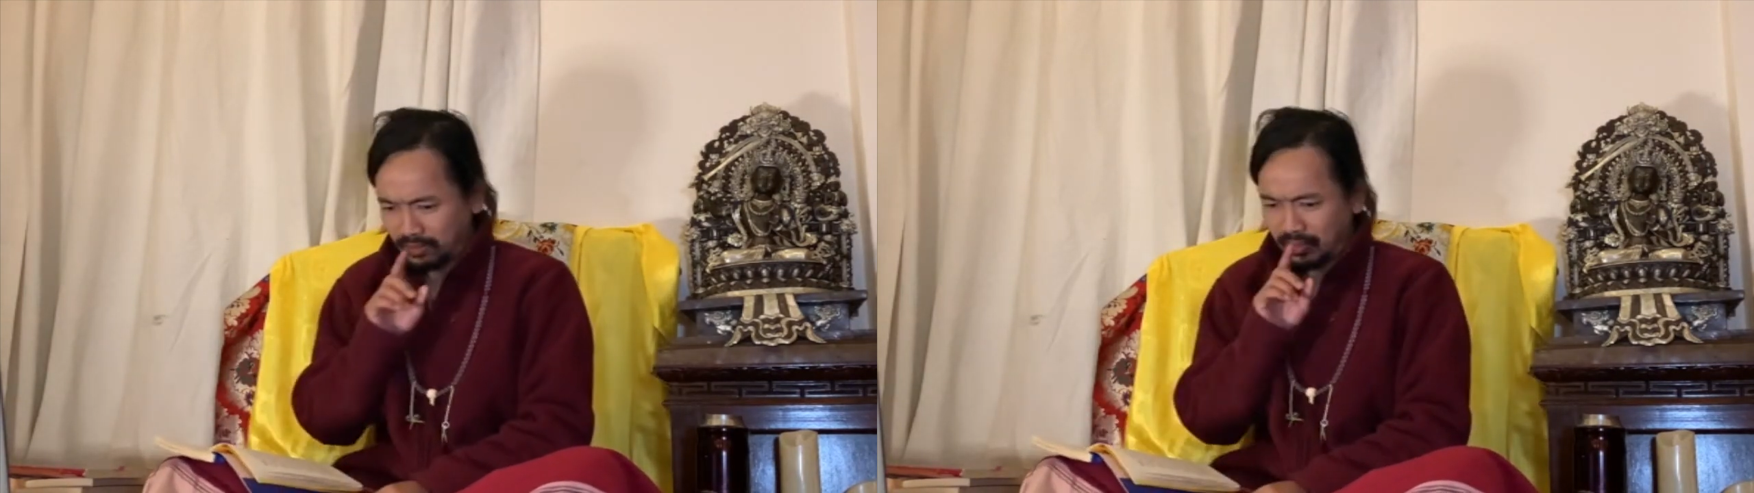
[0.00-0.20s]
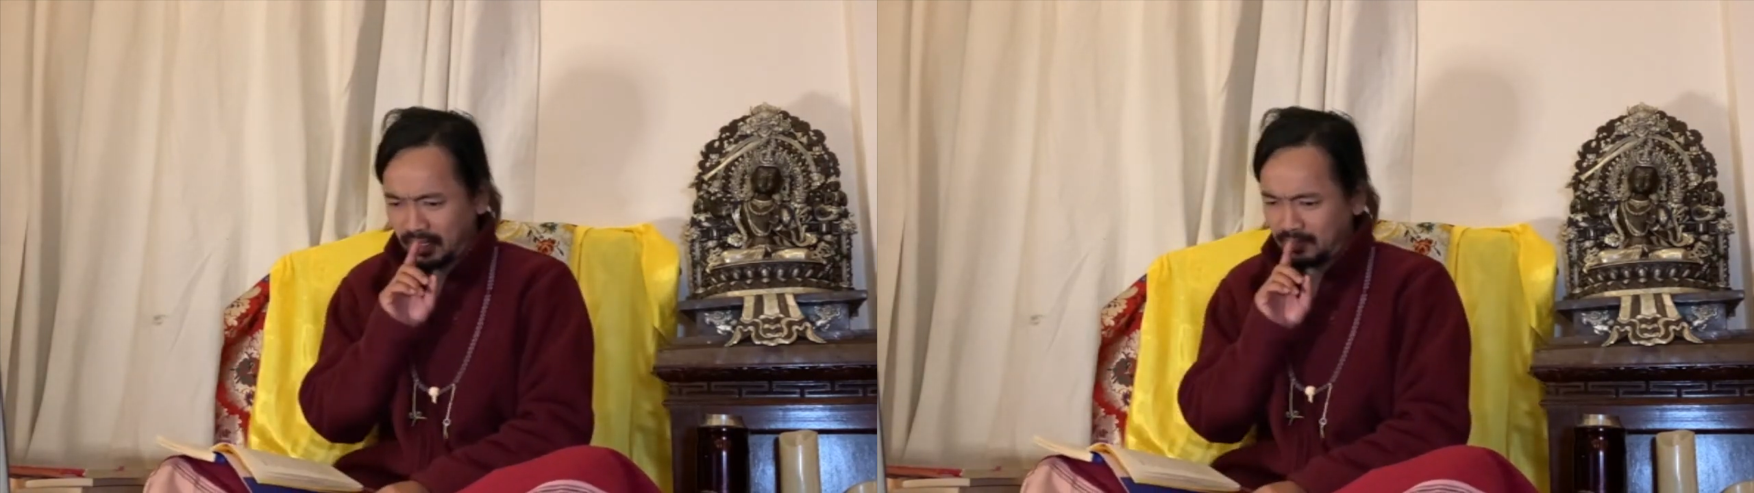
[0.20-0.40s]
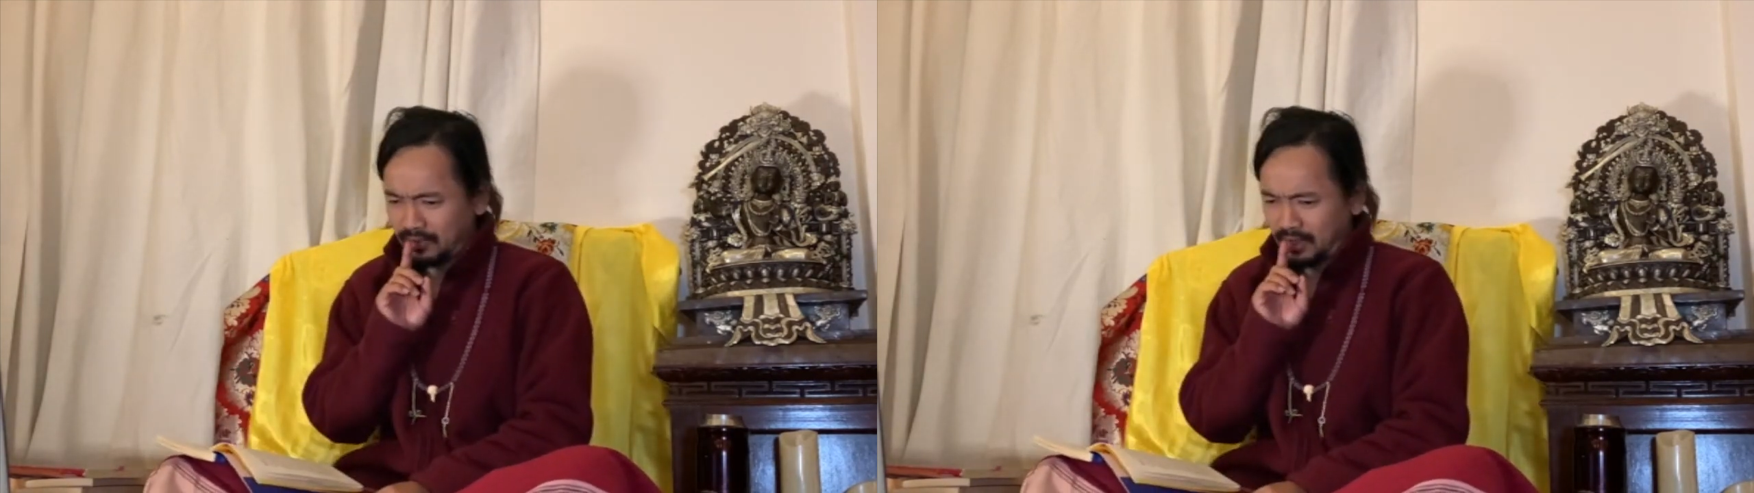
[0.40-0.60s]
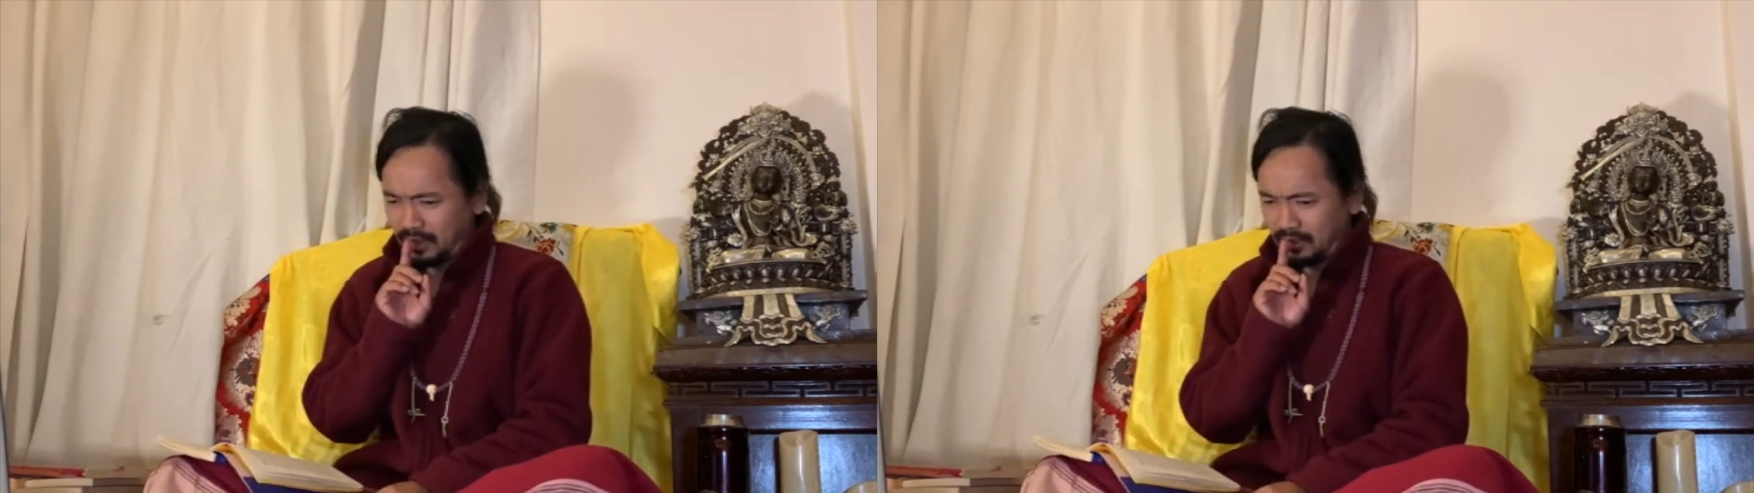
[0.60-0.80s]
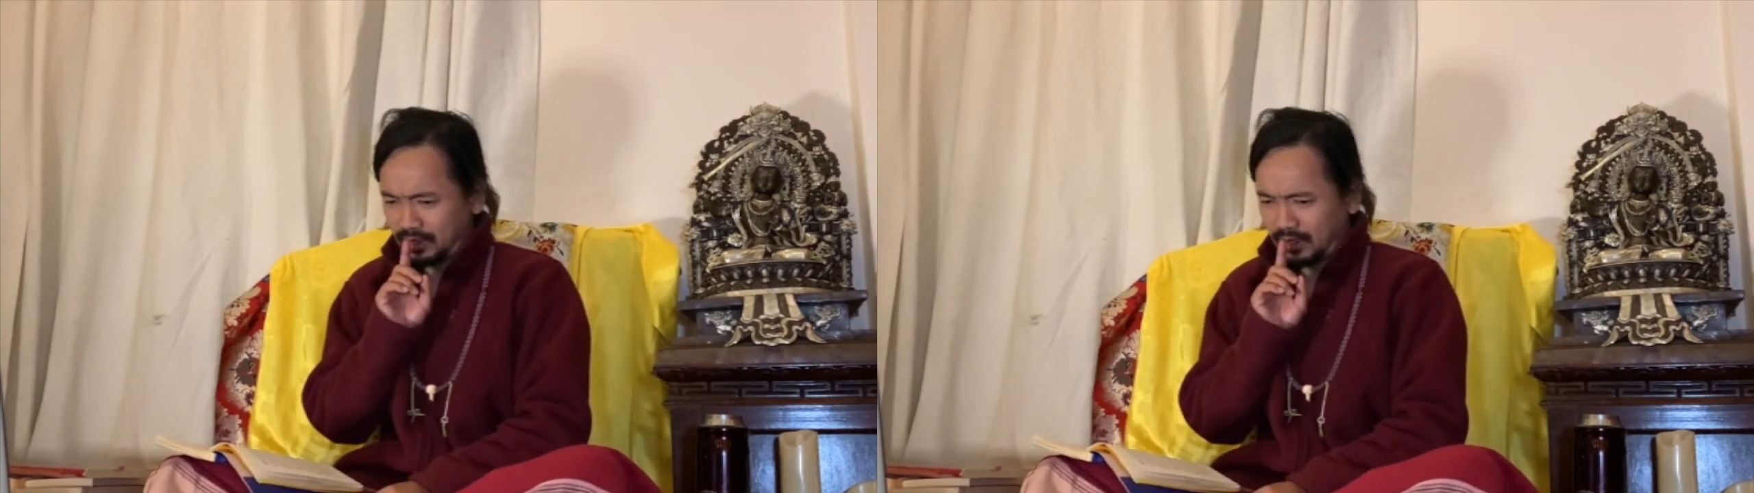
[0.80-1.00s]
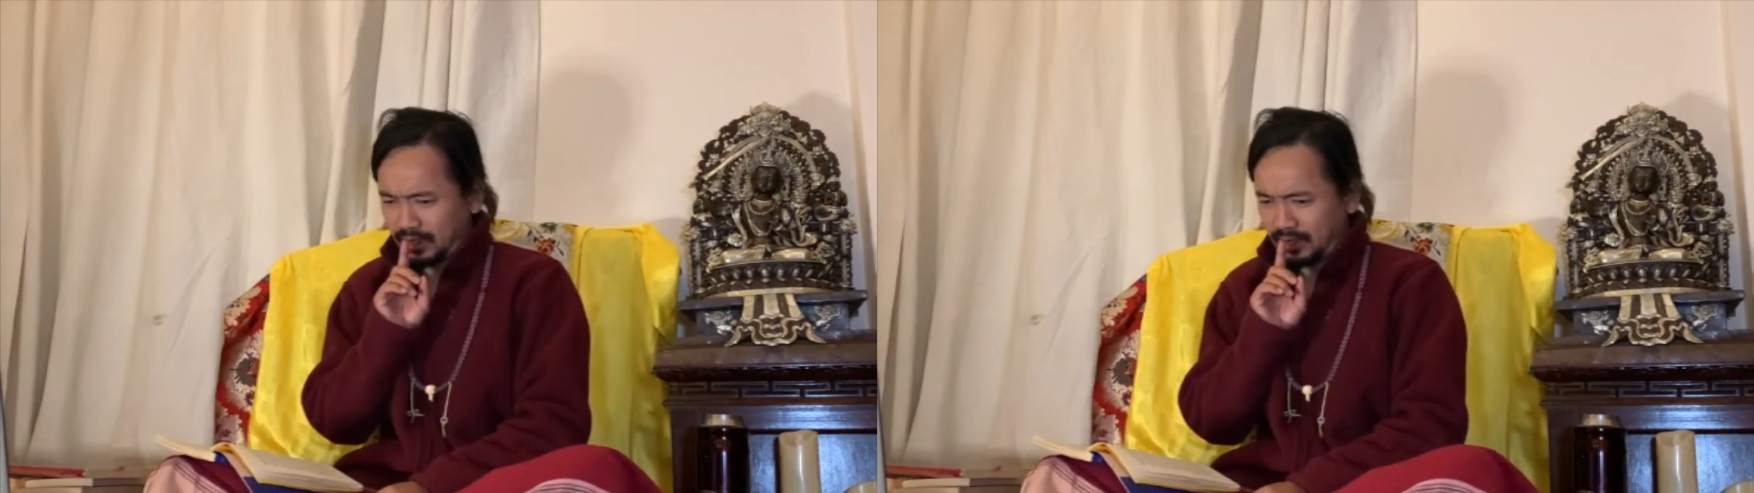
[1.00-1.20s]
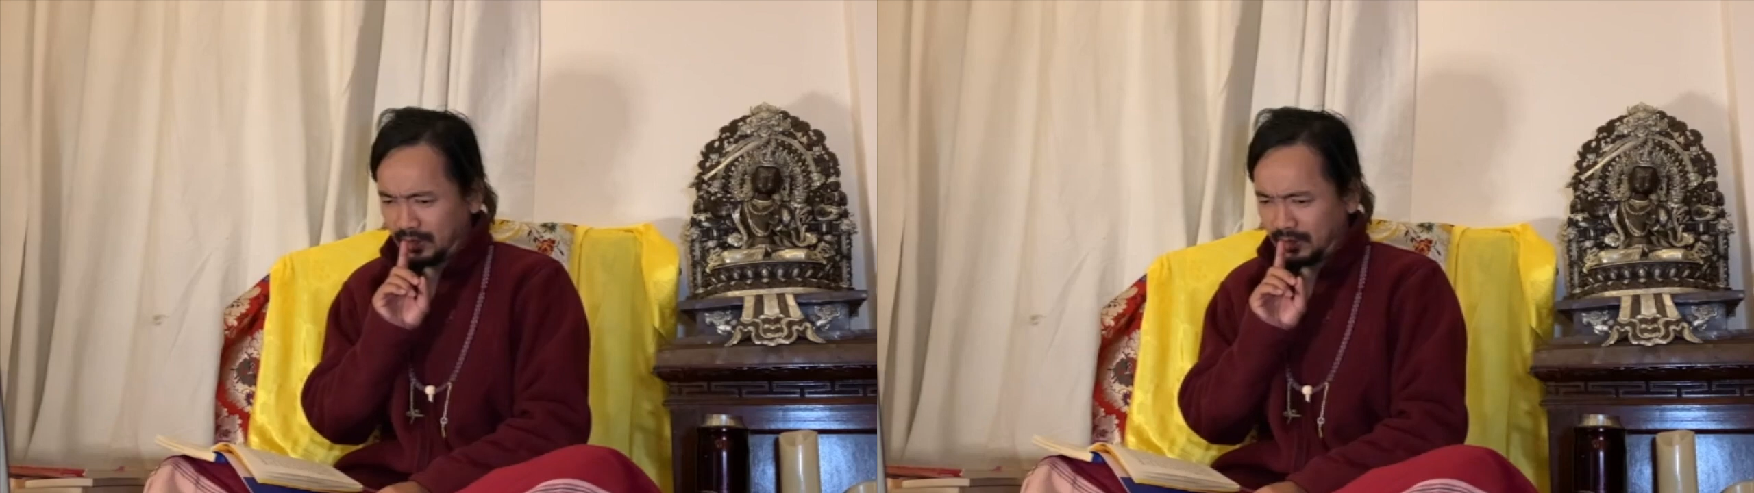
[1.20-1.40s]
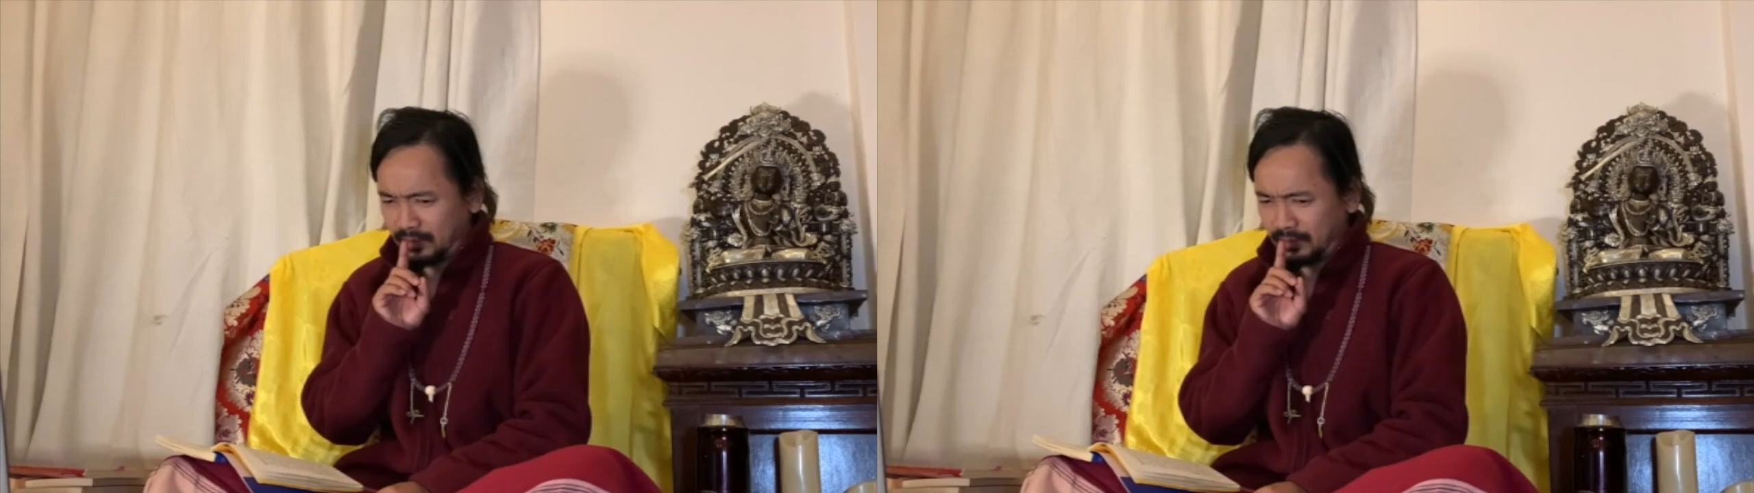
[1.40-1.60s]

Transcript: what I'm trying to say here,